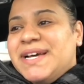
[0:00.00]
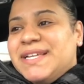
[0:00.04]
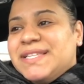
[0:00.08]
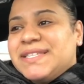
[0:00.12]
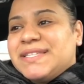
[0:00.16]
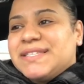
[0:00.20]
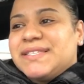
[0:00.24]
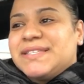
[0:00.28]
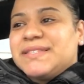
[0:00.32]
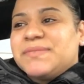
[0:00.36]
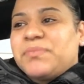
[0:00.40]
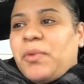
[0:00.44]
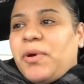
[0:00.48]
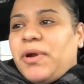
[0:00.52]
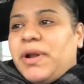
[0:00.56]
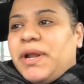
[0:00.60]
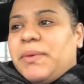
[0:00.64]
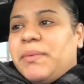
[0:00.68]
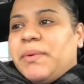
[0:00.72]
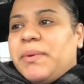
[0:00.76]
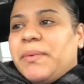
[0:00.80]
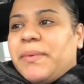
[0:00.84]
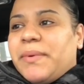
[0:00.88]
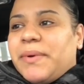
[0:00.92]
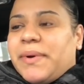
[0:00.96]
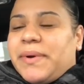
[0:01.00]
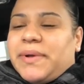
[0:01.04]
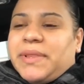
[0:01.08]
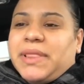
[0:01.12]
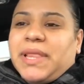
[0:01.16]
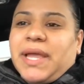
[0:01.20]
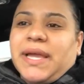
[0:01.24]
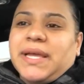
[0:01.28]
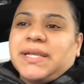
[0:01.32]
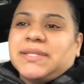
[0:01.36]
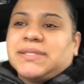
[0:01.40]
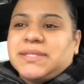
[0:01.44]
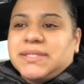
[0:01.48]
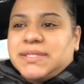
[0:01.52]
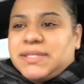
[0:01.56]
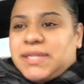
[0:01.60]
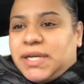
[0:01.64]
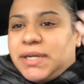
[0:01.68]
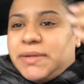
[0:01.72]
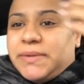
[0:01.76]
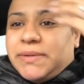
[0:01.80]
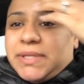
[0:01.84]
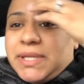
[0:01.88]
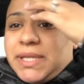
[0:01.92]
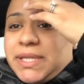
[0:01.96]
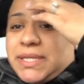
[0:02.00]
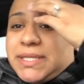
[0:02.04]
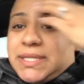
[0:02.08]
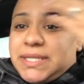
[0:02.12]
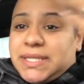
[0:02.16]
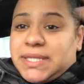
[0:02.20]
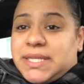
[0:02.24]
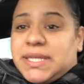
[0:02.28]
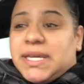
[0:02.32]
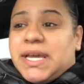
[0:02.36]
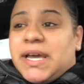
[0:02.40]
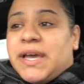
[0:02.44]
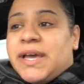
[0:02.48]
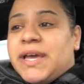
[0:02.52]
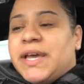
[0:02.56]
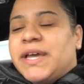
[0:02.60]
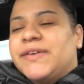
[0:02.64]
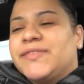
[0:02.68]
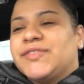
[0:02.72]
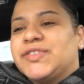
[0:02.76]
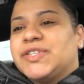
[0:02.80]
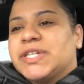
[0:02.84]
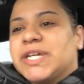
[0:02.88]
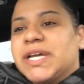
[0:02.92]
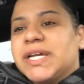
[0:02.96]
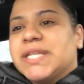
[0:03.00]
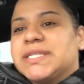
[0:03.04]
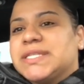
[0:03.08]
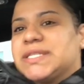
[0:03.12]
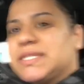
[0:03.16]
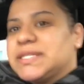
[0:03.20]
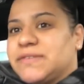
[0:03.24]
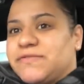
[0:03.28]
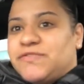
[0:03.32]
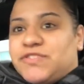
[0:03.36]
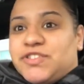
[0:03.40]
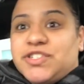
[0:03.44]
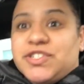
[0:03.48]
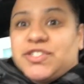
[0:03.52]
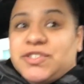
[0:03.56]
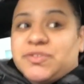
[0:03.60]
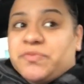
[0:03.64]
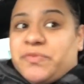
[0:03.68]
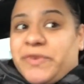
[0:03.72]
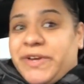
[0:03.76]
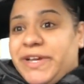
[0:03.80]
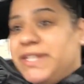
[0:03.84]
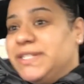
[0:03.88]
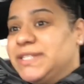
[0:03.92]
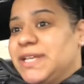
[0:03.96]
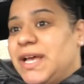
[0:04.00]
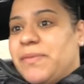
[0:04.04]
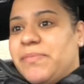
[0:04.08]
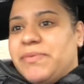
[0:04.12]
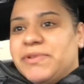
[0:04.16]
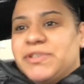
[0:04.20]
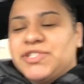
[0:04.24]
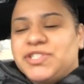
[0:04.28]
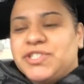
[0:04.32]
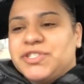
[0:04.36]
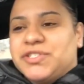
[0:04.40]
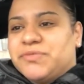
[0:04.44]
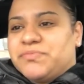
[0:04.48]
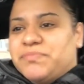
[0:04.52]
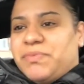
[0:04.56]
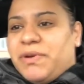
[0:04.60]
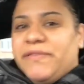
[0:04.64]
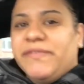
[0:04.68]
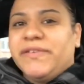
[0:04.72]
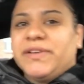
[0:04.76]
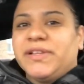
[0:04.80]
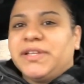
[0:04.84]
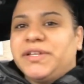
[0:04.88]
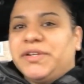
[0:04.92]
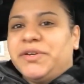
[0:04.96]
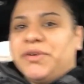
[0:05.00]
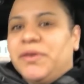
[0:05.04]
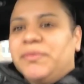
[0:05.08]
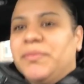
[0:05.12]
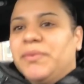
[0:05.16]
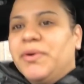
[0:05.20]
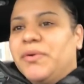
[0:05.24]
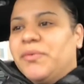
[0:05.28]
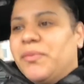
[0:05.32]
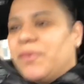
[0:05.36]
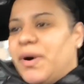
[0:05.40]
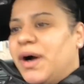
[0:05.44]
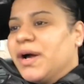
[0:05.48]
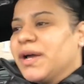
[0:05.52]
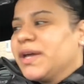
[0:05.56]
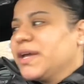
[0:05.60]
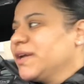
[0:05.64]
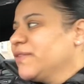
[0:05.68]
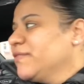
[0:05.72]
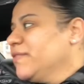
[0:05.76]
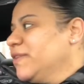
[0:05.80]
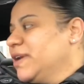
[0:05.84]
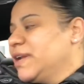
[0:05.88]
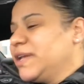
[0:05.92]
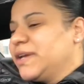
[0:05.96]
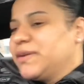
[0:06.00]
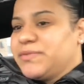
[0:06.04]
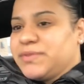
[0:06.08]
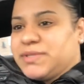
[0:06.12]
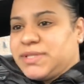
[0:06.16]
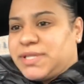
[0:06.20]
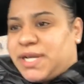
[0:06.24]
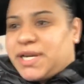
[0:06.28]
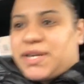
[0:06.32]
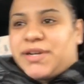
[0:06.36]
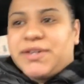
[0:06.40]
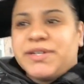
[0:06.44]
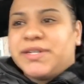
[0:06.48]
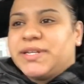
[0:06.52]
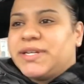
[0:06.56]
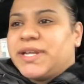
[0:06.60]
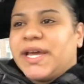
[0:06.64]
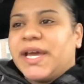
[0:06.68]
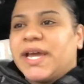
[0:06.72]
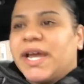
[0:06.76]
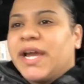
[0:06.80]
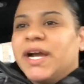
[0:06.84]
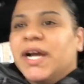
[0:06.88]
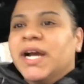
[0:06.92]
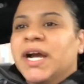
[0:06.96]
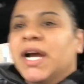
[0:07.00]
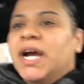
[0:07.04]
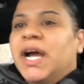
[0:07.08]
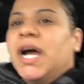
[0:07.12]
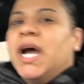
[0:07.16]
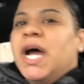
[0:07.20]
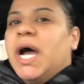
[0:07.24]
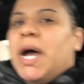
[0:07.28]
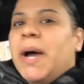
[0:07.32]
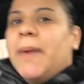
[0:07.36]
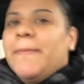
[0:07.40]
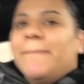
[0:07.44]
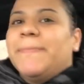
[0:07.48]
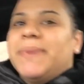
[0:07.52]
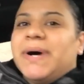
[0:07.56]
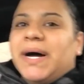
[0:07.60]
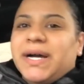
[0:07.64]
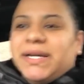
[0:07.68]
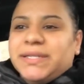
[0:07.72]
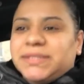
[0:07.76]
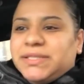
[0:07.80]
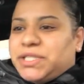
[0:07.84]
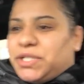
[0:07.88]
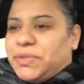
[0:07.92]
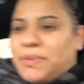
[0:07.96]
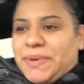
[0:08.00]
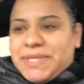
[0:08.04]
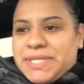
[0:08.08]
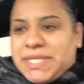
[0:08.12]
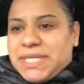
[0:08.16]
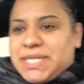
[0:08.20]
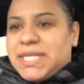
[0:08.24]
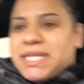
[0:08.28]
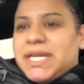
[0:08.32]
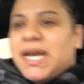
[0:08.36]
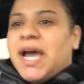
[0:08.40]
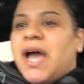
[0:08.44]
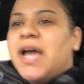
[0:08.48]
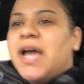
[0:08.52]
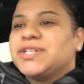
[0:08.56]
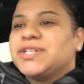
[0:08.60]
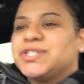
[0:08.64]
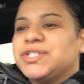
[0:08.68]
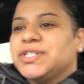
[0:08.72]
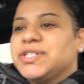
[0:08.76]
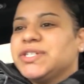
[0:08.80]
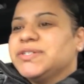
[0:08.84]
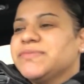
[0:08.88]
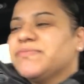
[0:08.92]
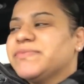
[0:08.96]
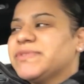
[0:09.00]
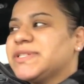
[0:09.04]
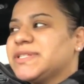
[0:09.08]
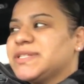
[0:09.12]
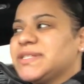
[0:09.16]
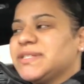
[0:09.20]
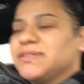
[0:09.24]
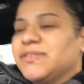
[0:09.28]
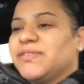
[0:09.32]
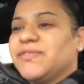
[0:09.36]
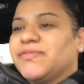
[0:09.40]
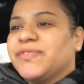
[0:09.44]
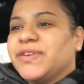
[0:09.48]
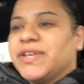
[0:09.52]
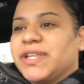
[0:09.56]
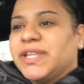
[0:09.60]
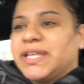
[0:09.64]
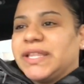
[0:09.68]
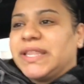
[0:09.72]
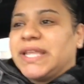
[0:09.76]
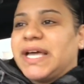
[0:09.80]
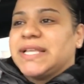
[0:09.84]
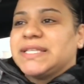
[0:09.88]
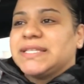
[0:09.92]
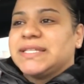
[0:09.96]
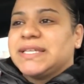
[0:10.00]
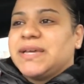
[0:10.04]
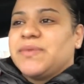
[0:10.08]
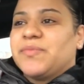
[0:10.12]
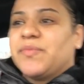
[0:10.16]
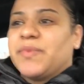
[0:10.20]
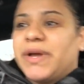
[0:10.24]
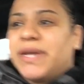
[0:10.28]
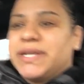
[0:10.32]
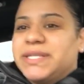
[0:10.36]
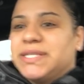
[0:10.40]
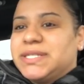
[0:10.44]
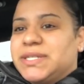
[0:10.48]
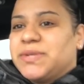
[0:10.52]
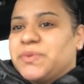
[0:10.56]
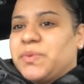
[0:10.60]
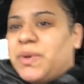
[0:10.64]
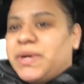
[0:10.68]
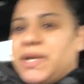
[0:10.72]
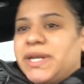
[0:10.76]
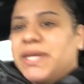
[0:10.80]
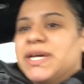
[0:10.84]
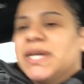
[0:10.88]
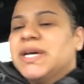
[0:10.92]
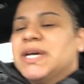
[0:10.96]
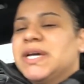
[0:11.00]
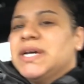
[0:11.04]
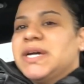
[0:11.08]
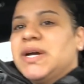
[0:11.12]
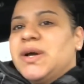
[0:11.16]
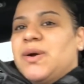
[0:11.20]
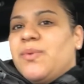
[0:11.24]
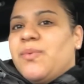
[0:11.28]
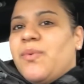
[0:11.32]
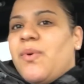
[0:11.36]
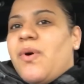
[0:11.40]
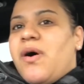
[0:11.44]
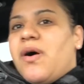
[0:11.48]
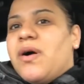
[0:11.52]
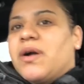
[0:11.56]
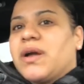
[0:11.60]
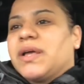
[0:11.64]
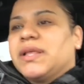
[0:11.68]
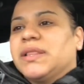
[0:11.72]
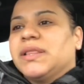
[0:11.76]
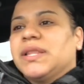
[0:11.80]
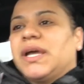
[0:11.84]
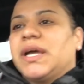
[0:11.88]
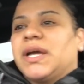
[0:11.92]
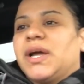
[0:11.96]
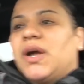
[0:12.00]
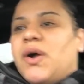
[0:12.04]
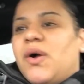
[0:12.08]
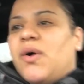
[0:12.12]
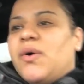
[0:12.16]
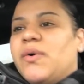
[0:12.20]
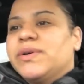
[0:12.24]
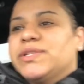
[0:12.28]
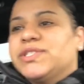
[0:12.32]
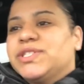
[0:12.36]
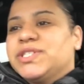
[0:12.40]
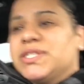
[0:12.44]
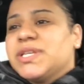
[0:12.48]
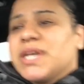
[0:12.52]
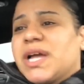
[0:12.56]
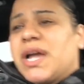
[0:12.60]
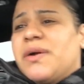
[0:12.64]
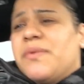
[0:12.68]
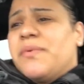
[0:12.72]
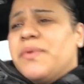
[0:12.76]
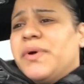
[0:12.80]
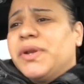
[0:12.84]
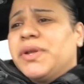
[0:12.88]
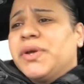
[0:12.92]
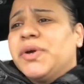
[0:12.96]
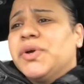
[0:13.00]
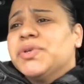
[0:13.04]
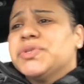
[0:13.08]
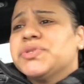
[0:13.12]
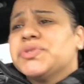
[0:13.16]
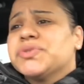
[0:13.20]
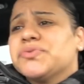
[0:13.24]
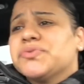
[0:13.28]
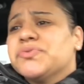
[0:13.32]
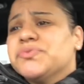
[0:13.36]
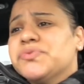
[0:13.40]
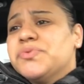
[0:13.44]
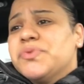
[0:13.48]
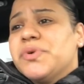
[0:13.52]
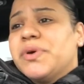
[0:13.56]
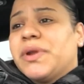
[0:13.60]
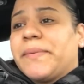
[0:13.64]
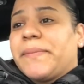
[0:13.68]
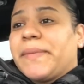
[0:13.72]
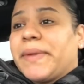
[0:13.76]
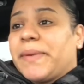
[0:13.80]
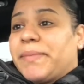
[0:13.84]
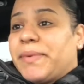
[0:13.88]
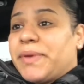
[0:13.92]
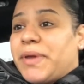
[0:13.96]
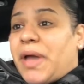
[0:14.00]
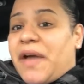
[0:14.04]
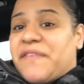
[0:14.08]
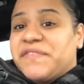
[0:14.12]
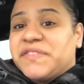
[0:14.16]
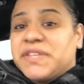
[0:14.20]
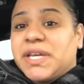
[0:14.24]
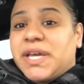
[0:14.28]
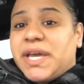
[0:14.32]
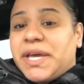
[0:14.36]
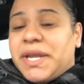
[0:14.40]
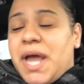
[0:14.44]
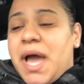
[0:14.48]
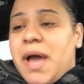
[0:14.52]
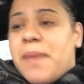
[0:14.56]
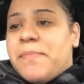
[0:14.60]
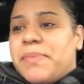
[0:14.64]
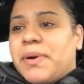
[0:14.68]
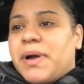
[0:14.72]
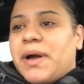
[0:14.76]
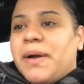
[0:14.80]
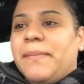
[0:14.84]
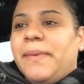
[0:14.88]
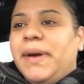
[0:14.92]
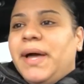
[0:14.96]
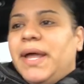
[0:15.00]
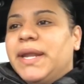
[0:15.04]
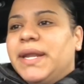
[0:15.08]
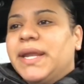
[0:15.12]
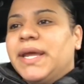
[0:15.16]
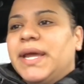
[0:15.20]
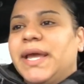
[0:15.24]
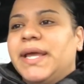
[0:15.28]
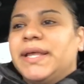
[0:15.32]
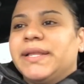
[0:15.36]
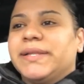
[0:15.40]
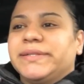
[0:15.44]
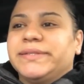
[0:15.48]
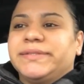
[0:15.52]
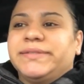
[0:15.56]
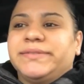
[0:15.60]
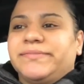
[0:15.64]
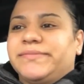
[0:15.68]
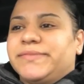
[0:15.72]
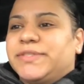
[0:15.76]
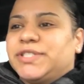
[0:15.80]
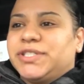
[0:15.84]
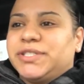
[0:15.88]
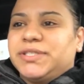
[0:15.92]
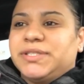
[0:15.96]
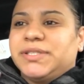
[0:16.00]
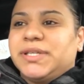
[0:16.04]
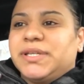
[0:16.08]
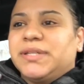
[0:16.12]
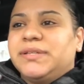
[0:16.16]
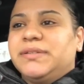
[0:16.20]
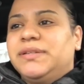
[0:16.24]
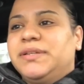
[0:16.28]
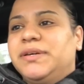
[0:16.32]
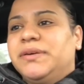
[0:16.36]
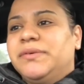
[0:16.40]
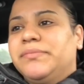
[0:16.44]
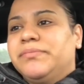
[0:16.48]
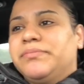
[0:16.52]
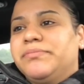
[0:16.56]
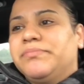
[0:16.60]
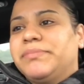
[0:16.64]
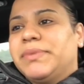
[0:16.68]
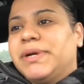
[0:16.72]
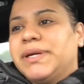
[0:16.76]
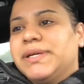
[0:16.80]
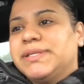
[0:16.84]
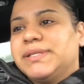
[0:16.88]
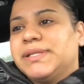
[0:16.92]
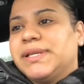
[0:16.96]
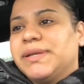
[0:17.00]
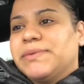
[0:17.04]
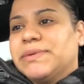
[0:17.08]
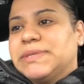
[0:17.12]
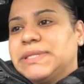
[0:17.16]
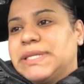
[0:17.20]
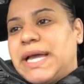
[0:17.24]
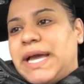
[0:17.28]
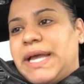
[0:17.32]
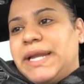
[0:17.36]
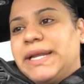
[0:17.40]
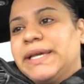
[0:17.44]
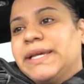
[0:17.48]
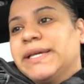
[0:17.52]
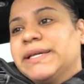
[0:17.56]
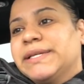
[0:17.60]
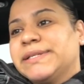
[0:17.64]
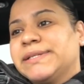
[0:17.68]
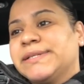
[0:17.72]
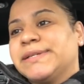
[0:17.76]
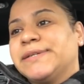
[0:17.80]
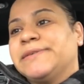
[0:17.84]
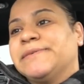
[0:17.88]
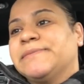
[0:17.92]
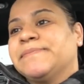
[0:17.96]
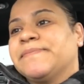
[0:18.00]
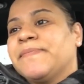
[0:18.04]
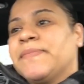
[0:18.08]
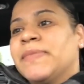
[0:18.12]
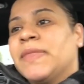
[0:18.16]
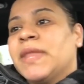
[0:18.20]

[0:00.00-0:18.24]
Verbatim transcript: So this morning we were like determined. Let's see if she gets, if she just wakes up and she's perfectly normal, walking and running, we'll take her to daycare. But she wasn't. she was still feeling that same way, didn't want to walk and let go. And she's like, I want to go to school. And I'm like, but you have to get up. Come on. And she's like, nope, I stay with daddy. So